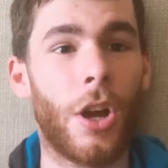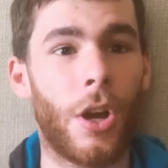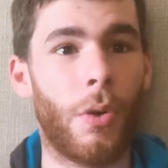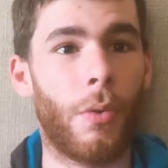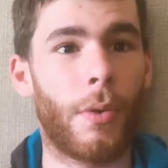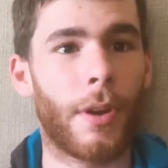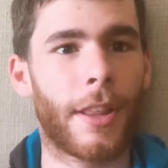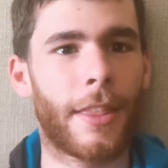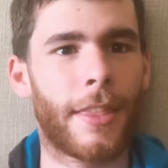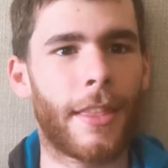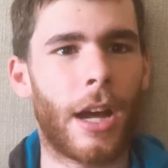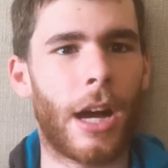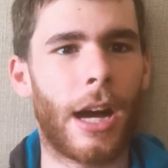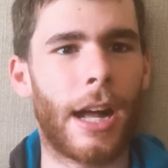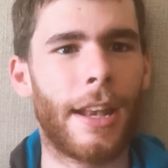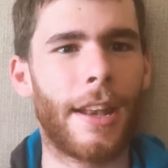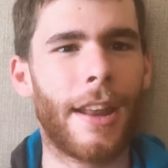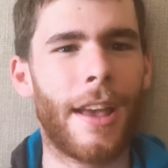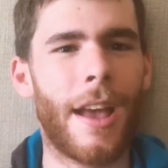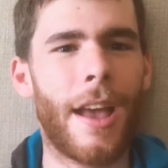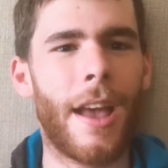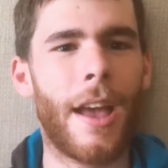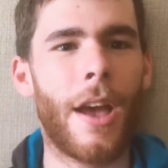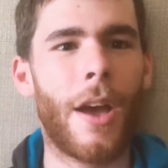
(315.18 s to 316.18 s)
Who would have
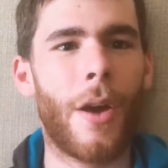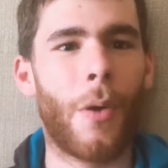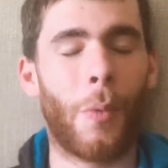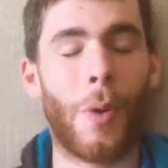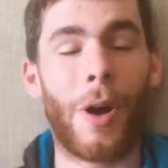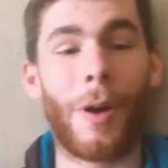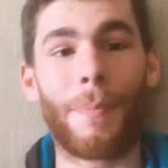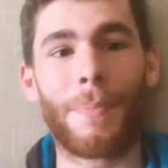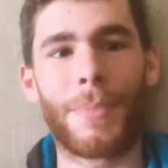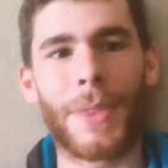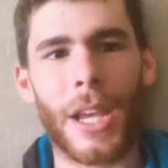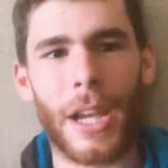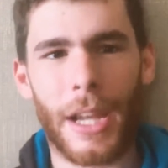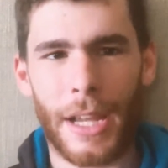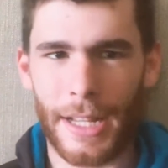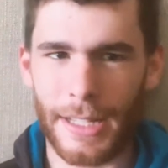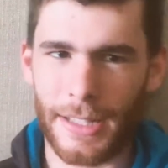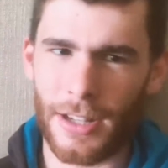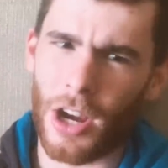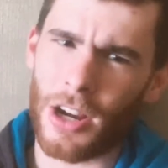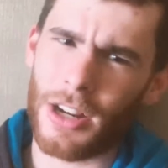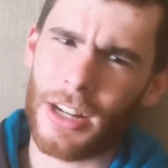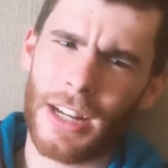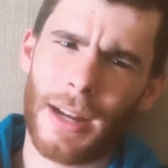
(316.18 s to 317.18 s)
thought? Well,
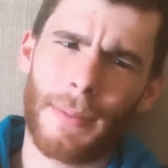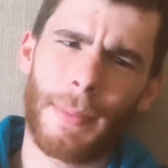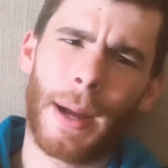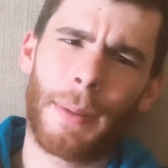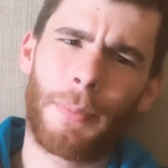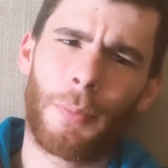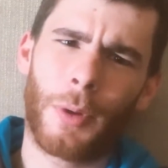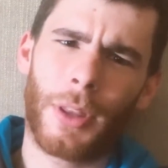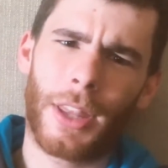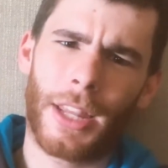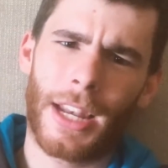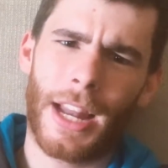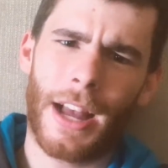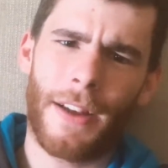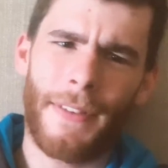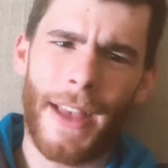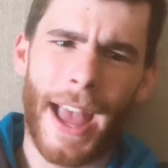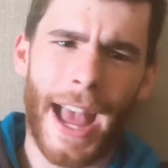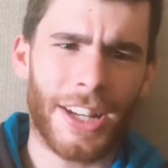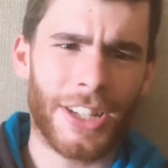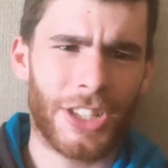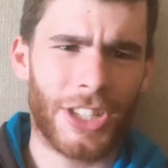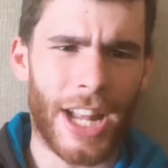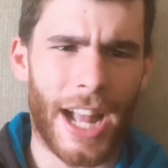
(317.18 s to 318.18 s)
it's hard to come up with enough
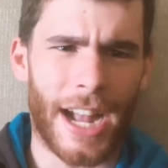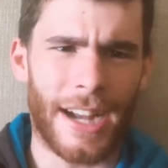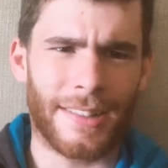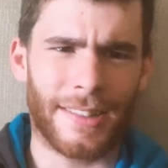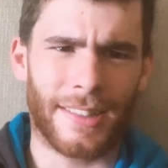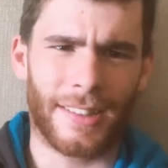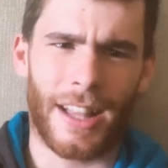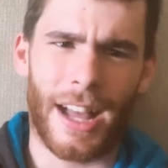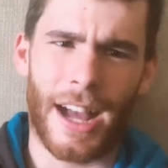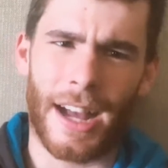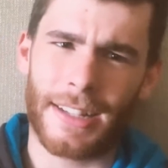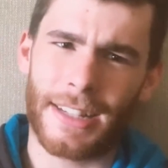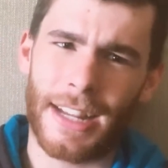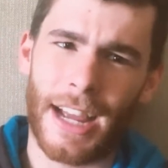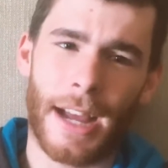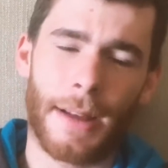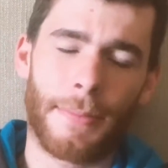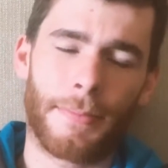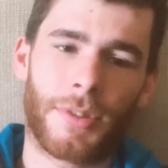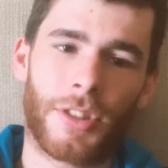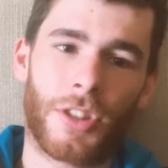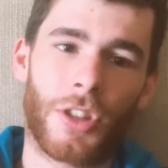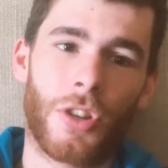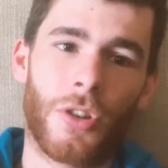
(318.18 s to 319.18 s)
hashtags a lot of
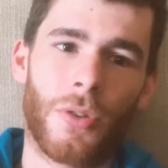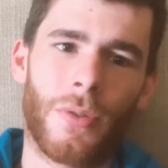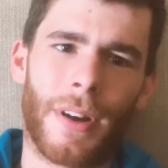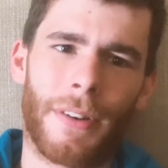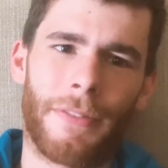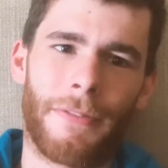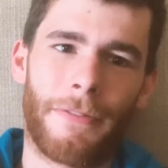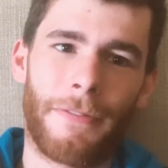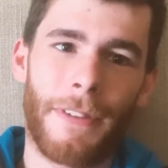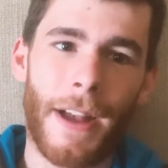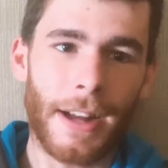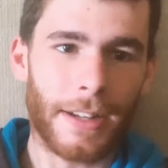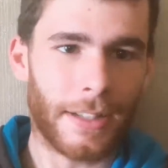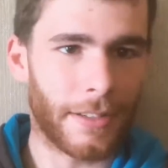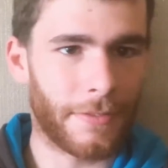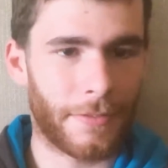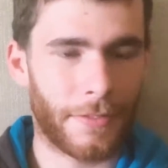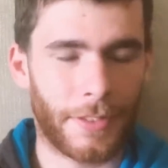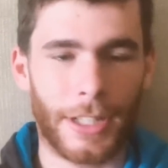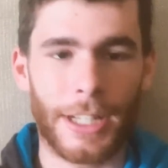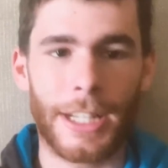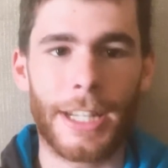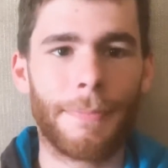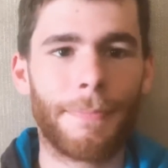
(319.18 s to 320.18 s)
times to
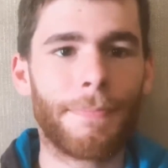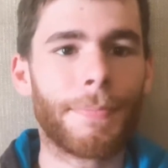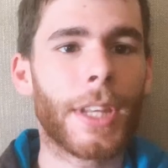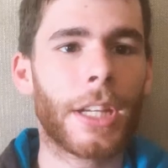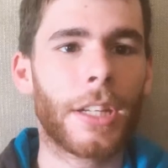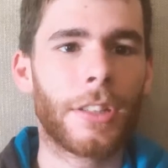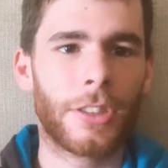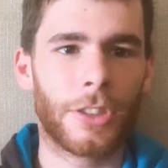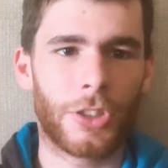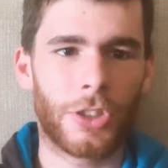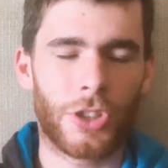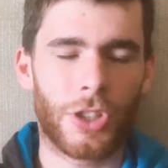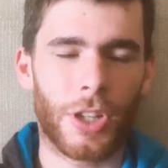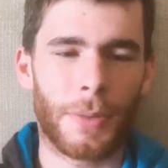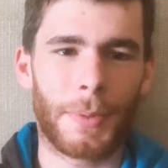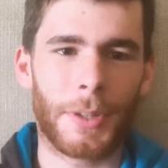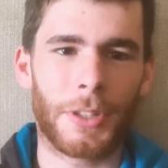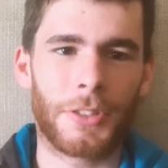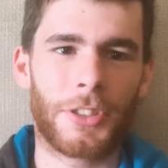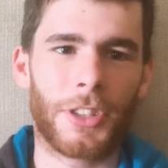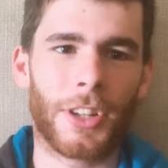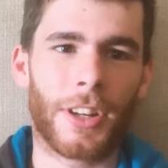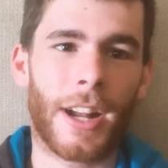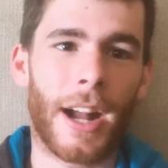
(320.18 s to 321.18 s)
effectively
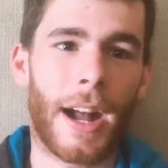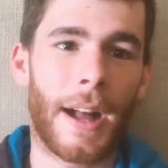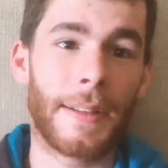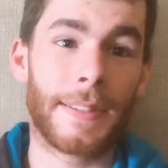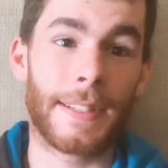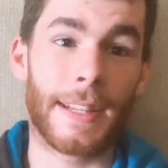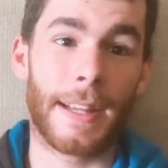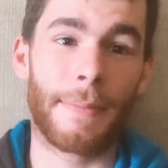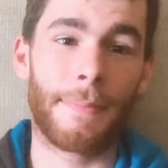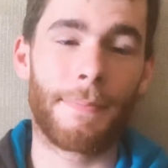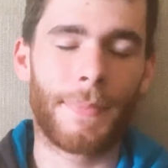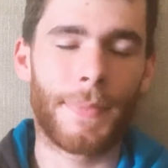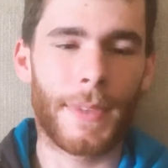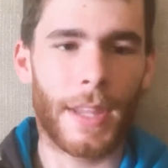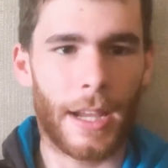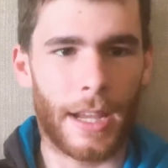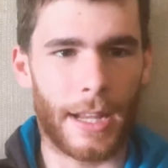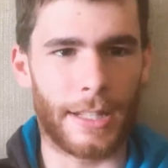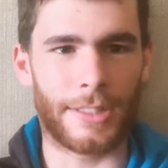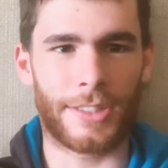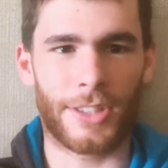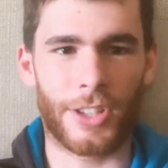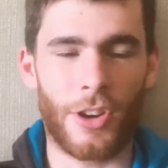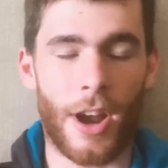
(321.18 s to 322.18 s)
distribute your content.
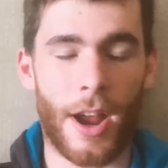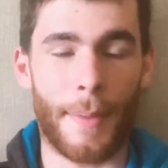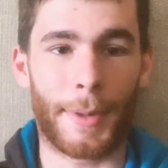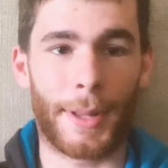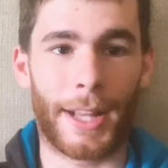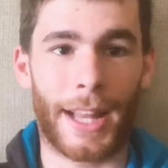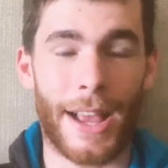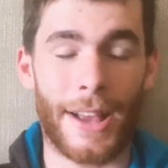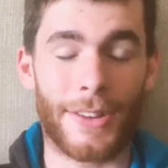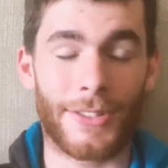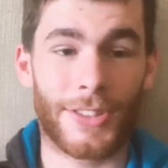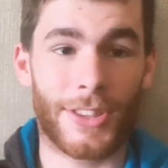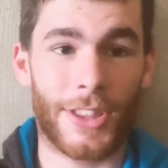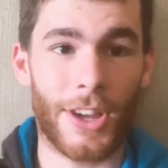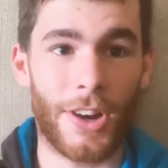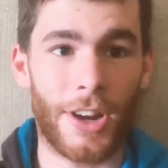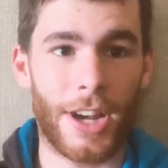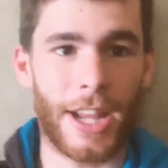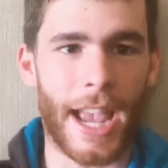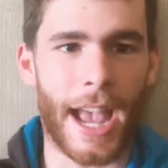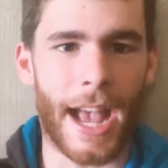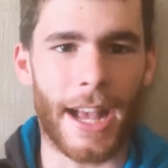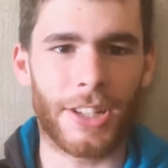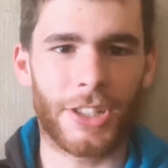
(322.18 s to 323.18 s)
Instagram allows
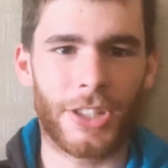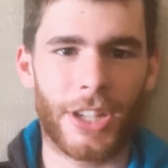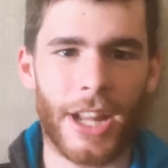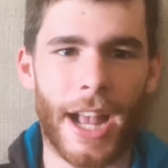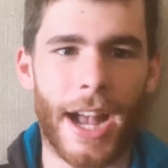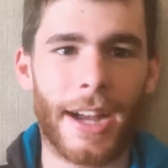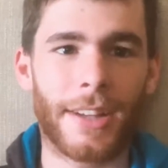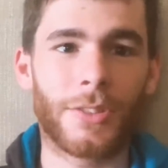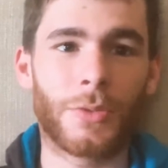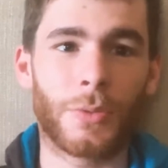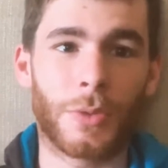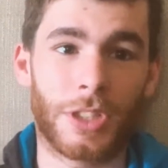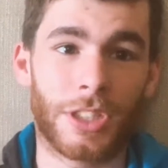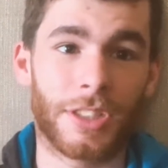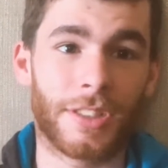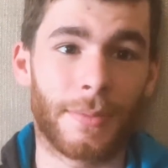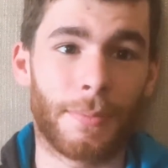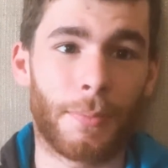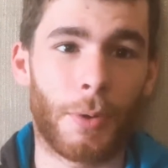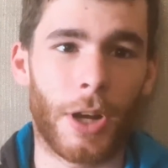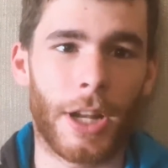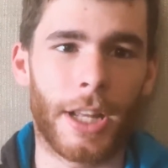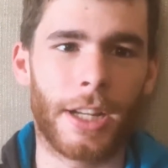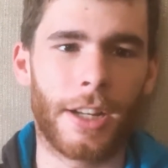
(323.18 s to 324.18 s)
30 hashtags, which is
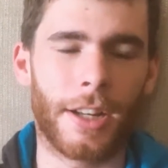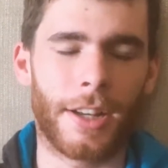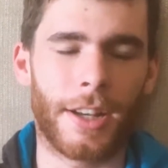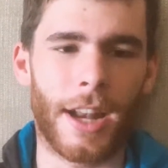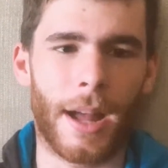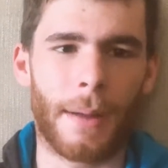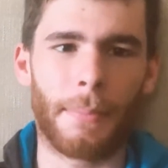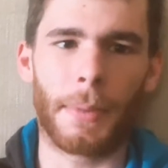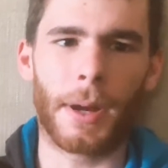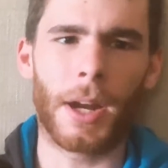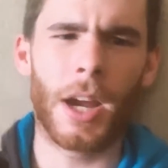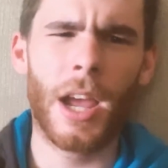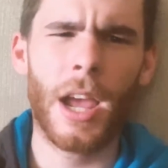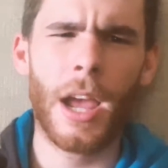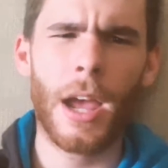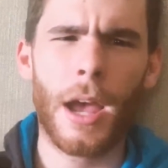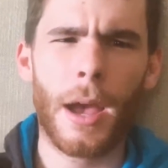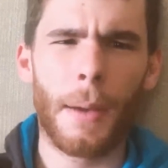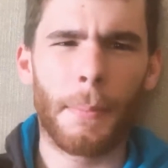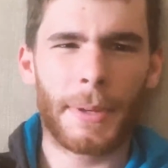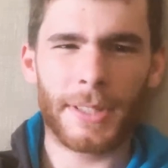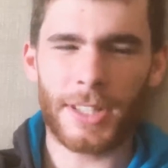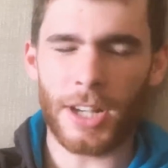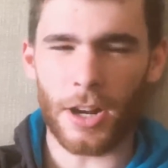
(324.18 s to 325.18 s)
a pretty good number,
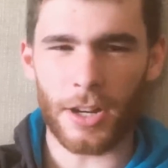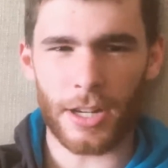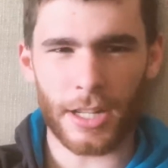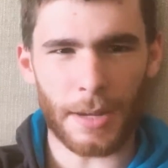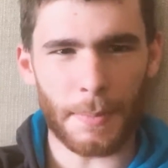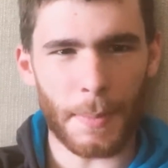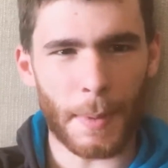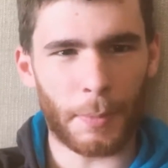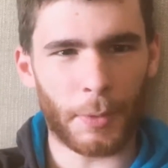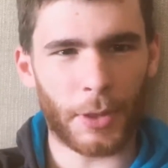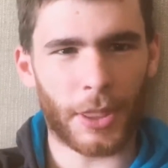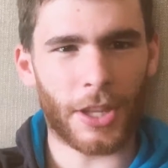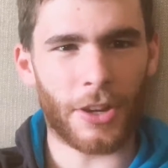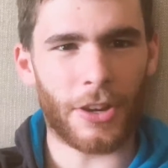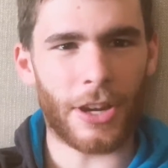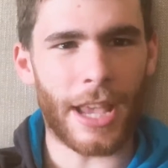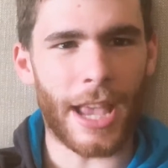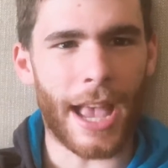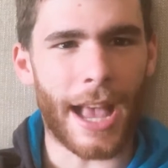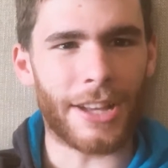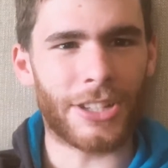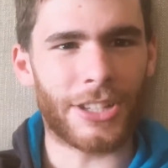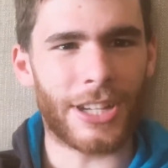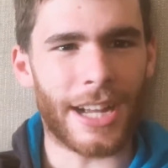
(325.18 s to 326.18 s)
but it's hard to come up with
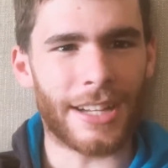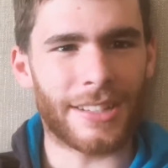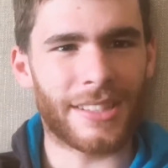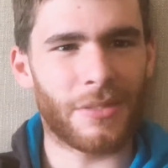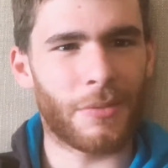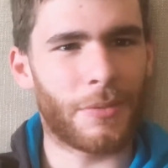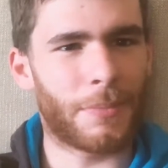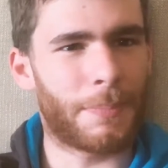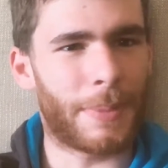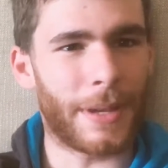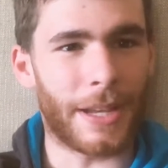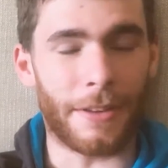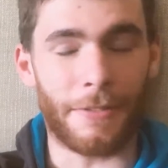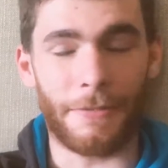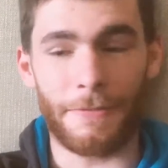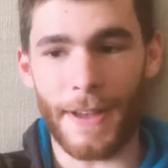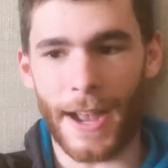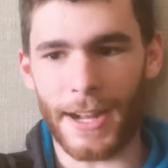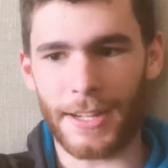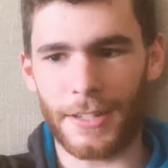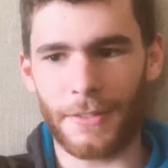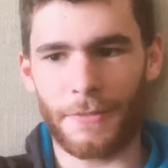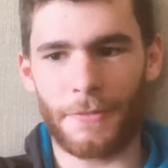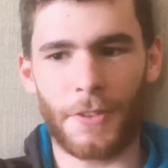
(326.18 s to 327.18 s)
30 hashtags that would be
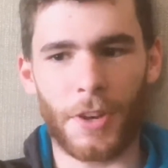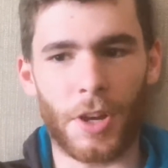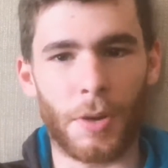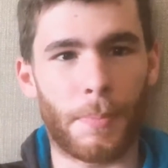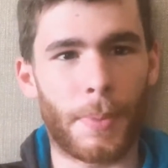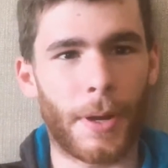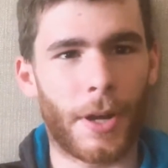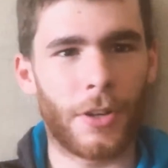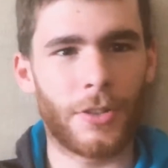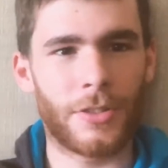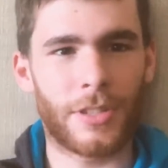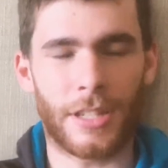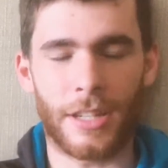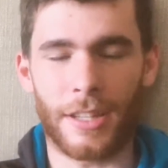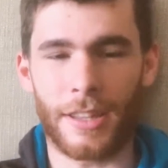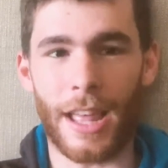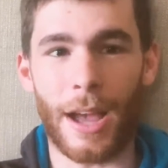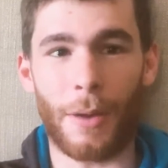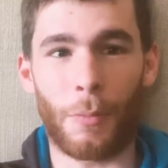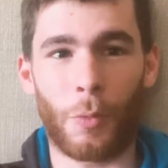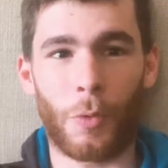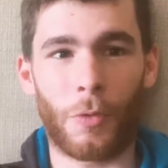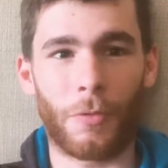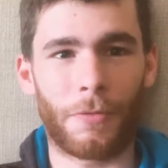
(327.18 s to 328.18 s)
effective for your post and
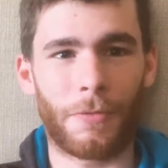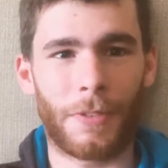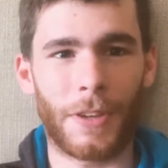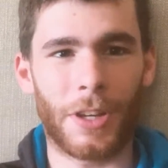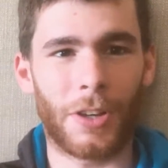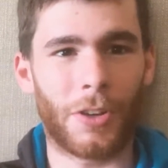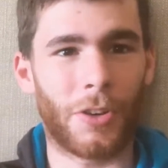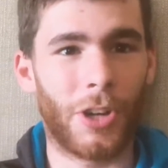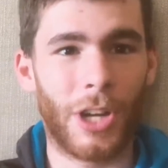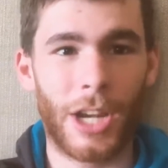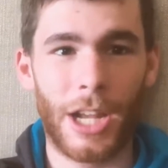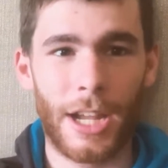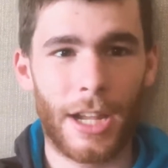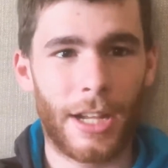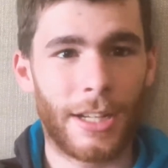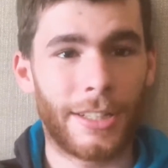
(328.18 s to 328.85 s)
that won't feel